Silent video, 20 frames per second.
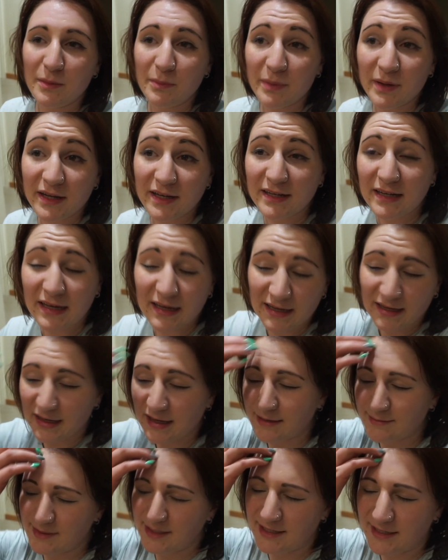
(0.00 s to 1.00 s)
But,
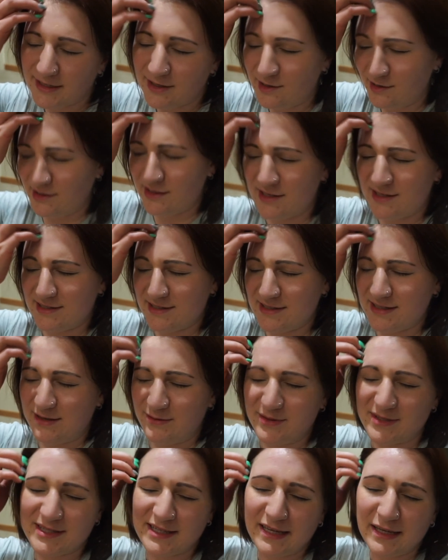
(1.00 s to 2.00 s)
I mean, in all honesty,
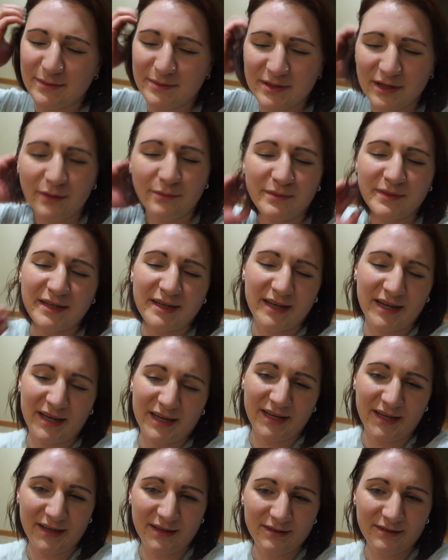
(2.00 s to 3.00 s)
we stay up till
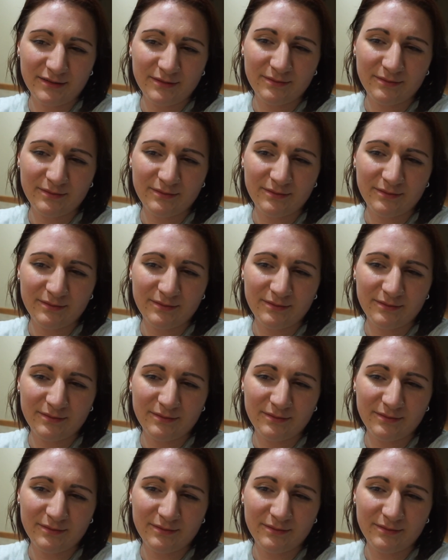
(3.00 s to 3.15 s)
midnight